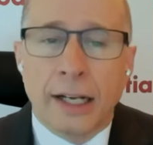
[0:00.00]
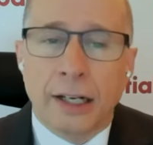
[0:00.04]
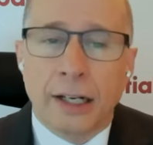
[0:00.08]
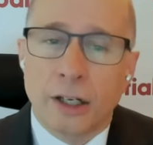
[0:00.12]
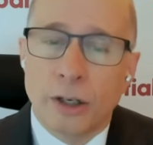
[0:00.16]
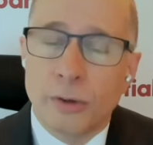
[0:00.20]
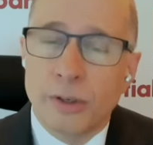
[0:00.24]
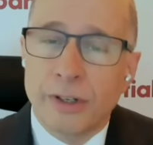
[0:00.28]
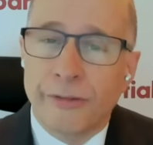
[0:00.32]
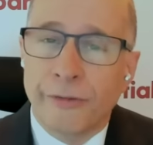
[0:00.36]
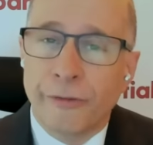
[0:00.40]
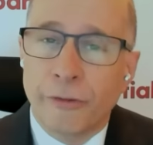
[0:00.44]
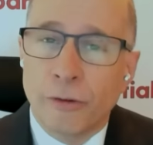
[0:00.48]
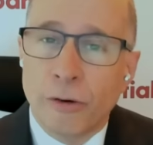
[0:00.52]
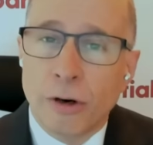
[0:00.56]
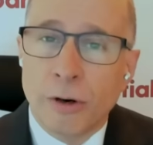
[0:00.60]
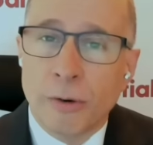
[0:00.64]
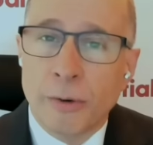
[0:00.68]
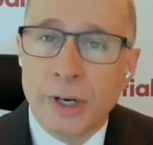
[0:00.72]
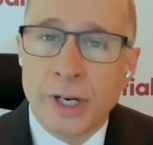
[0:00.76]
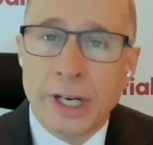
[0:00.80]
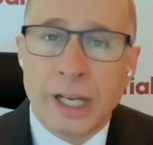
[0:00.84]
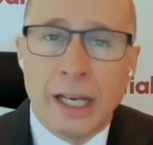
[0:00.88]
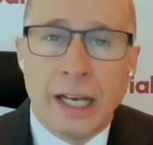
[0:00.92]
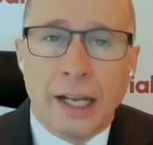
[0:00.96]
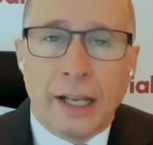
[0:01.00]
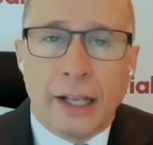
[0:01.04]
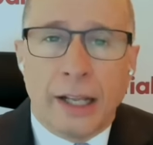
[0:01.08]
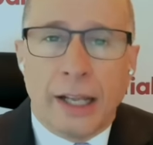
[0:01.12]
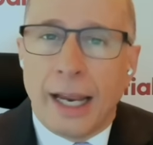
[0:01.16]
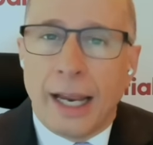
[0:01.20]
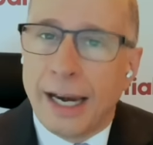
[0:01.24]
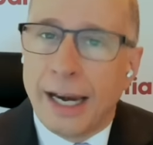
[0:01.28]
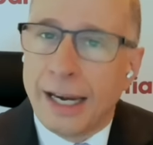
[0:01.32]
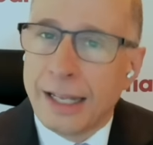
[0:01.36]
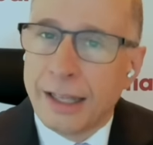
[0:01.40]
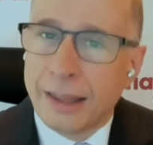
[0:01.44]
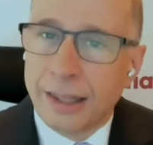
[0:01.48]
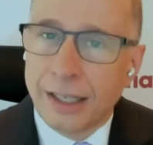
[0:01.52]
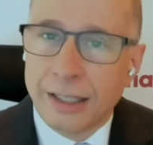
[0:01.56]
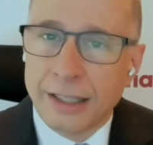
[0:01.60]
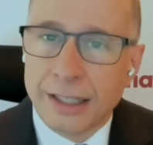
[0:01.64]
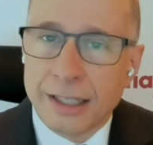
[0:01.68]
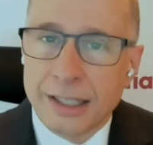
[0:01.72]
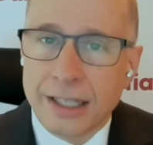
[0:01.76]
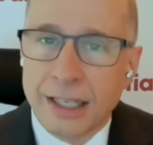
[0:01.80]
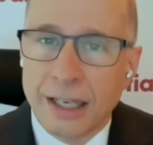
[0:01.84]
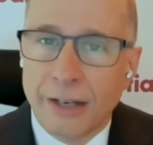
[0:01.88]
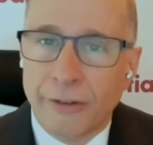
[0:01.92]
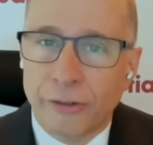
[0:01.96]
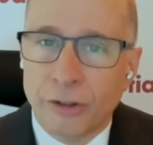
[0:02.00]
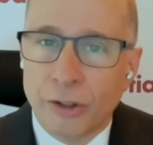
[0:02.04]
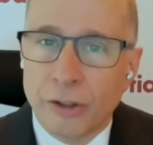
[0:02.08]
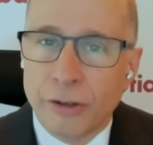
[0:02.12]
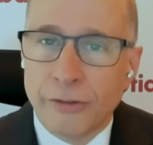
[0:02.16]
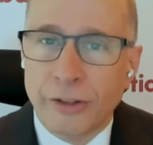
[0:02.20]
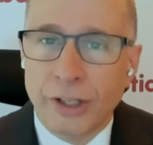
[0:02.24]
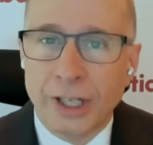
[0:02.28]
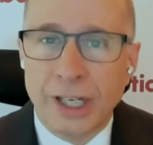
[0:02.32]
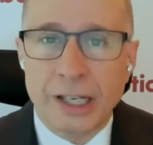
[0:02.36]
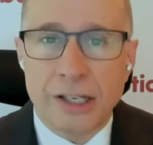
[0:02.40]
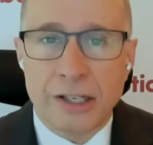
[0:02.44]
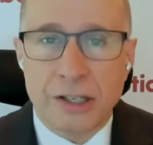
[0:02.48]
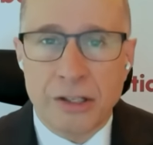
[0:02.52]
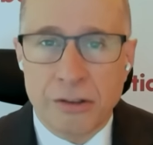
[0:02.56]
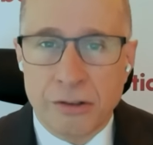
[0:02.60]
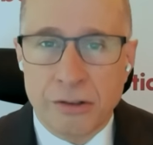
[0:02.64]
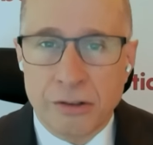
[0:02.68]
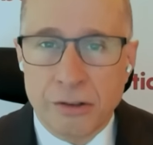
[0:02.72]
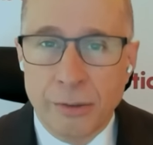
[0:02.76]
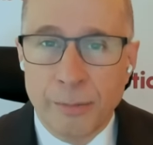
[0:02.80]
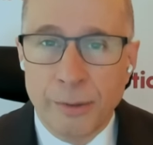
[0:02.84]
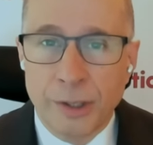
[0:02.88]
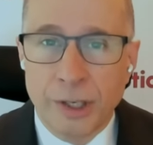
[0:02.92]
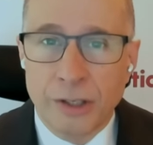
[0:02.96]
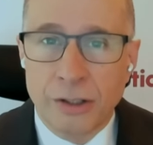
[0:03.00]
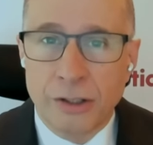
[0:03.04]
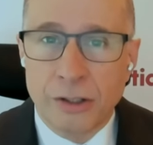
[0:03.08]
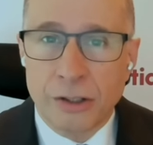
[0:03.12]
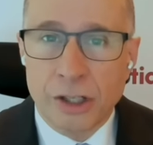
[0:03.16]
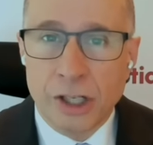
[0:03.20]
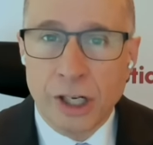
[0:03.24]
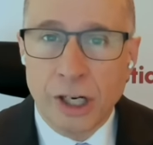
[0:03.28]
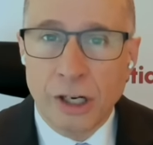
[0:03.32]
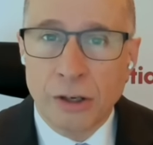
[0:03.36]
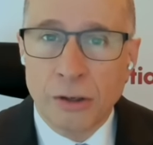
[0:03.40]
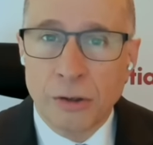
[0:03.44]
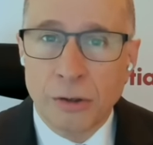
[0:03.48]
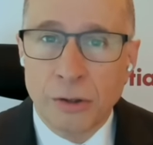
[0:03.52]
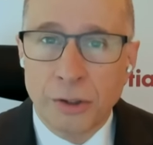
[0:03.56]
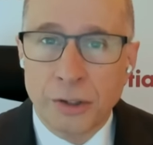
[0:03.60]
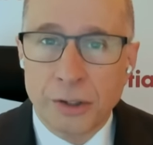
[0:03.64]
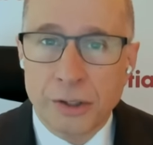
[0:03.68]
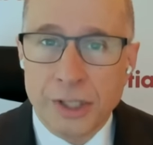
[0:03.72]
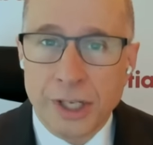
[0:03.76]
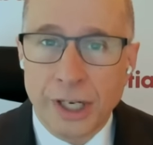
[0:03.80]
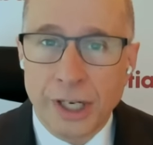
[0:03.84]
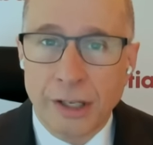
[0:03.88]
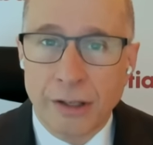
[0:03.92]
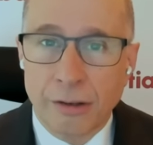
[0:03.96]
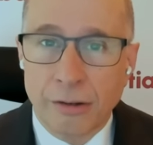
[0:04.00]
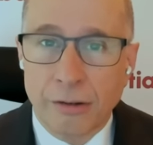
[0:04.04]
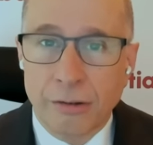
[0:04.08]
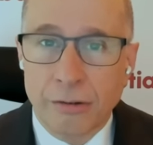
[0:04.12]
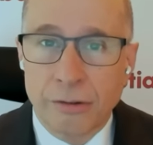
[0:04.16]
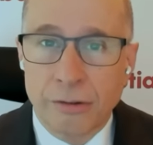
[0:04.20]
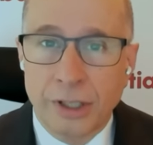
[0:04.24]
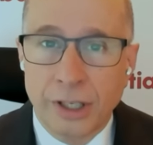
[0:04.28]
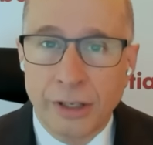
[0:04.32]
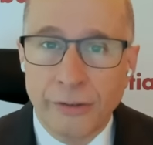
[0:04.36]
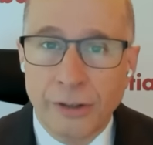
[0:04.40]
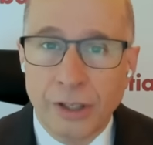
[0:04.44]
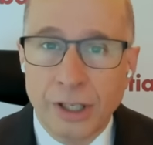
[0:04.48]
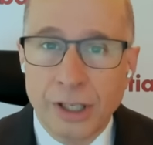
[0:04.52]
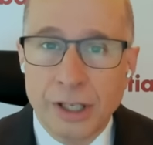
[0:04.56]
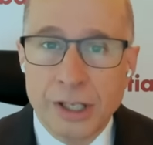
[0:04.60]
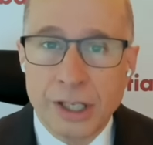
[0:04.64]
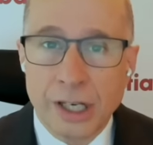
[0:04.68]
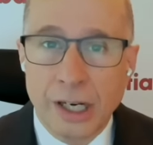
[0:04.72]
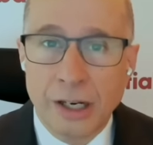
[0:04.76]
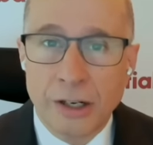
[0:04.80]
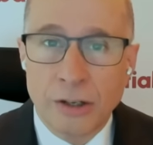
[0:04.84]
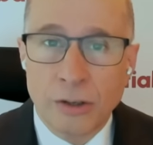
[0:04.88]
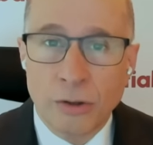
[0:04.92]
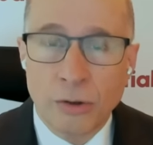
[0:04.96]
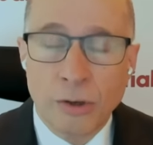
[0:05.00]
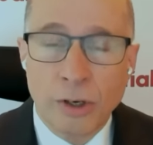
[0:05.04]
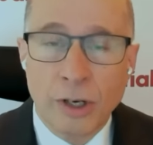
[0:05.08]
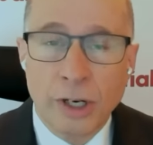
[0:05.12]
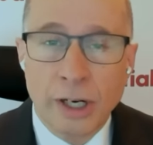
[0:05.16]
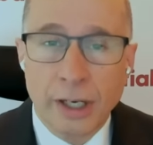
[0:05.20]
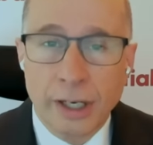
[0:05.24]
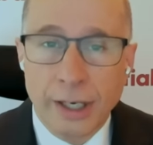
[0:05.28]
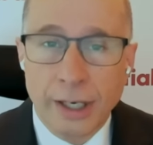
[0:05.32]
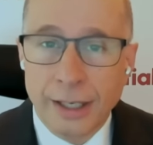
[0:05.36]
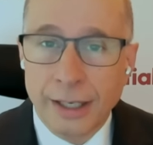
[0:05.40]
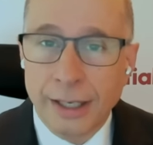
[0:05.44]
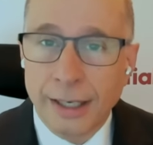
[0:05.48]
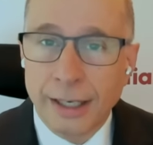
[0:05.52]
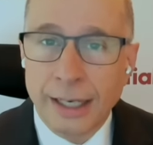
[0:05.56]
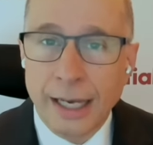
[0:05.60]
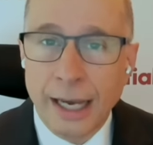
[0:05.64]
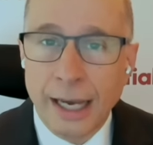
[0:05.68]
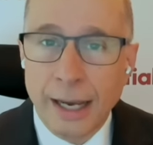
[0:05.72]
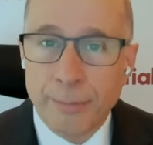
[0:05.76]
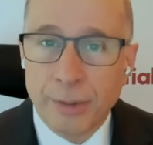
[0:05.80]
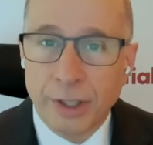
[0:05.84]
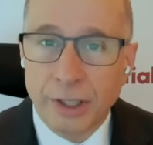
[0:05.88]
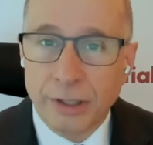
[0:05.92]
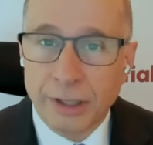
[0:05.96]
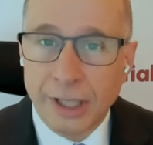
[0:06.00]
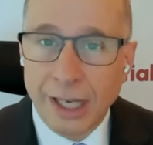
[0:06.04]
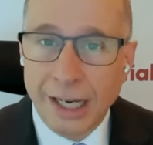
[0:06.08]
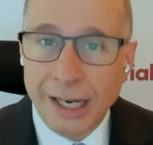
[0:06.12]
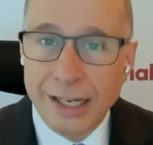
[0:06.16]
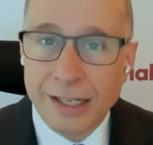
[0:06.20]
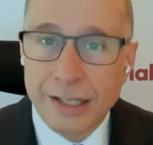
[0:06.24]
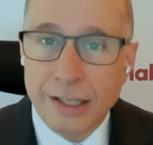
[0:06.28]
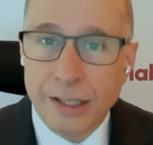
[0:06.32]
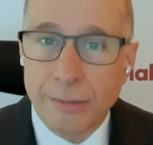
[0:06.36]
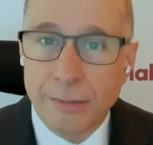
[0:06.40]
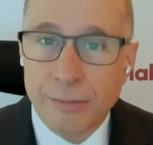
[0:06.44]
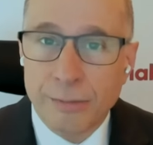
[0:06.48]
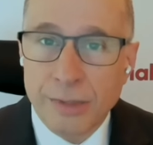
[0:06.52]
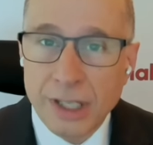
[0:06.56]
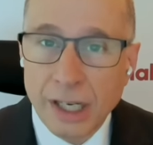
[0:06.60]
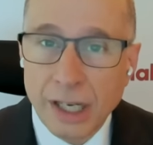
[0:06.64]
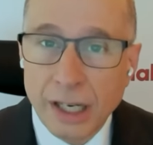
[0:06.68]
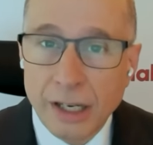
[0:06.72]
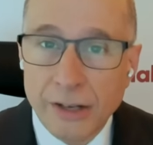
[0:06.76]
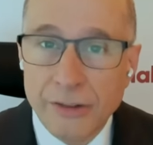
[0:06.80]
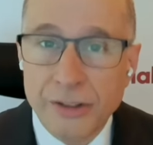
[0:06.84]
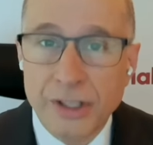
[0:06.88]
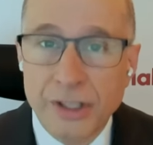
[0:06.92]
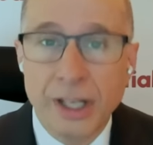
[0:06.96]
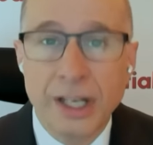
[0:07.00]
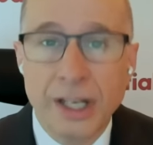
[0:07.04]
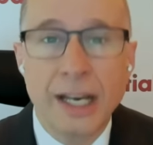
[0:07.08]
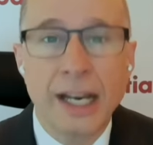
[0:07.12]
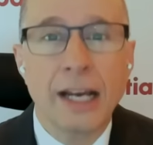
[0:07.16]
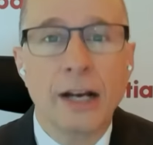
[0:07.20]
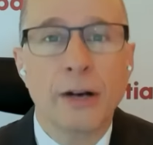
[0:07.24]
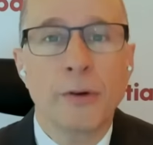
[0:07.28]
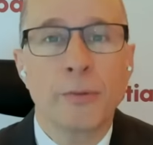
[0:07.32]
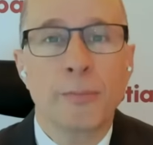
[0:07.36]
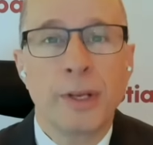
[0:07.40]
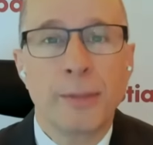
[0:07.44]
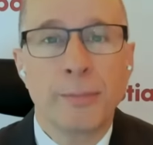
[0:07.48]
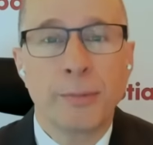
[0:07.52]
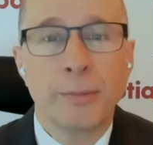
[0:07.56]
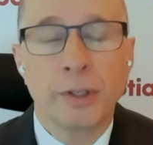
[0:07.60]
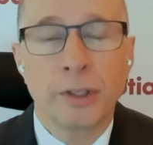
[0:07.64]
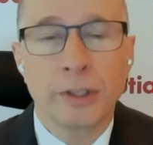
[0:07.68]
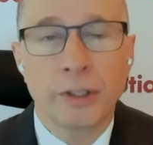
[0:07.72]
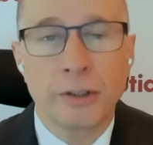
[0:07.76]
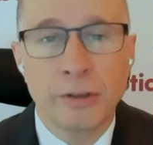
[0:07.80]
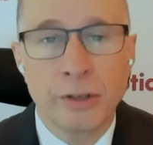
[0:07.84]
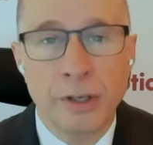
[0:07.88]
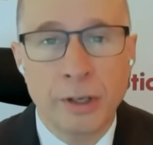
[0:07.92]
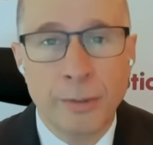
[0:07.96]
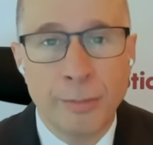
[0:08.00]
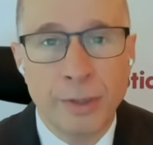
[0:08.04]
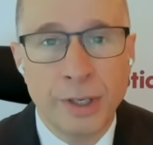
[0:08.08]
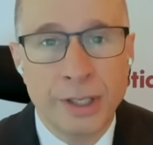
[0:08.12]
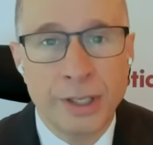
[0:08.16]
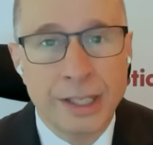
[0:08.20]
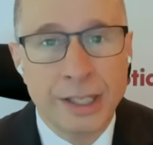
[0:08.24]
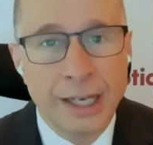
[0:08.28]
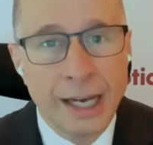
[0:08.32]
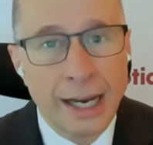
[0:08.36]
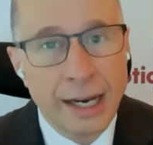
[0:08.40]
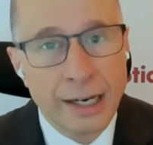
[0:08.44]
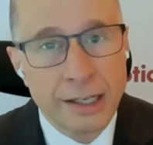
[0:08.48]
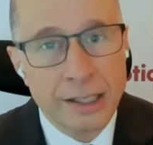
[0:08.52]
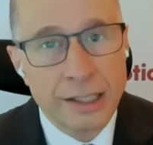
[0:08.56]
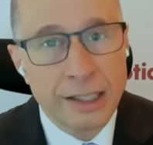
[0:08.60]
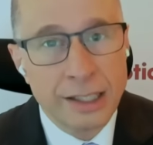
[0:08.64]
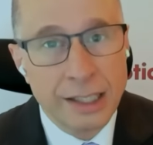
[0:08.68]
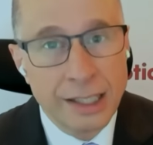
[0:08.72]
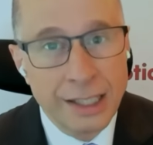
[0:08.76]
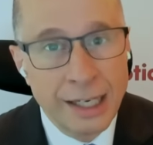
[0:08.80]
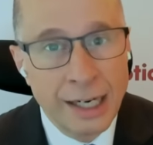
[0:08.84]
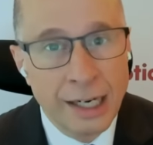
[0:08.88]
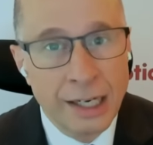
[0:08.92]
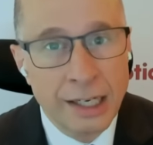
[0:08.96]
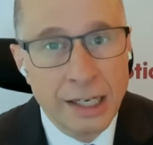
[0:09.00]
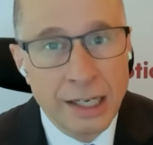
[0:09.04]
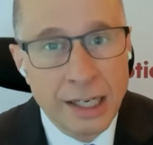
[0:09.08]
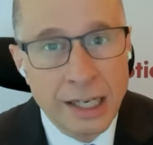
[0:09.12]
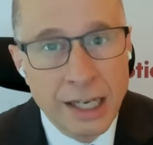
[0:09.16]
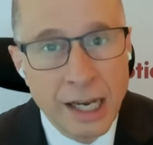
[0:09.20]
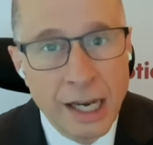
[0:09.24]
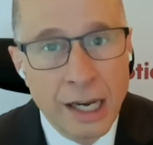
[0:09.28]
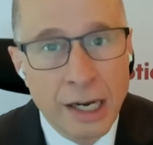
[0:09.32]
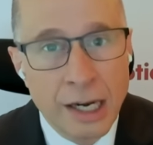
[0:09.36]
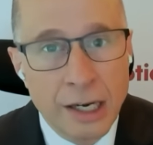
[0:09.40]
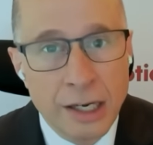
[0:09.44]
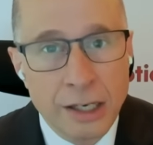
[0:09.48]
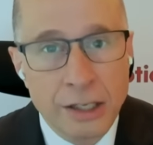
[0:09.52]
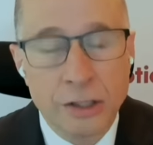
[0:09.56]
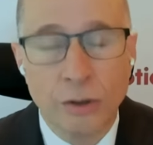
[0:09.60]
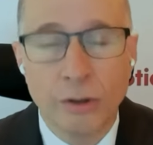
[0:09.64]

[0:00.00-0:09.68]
Going forward, anything that's left over gets distributed to shareholders either through dividends and or capital gains themselves, and now people are going to be taxed yet again.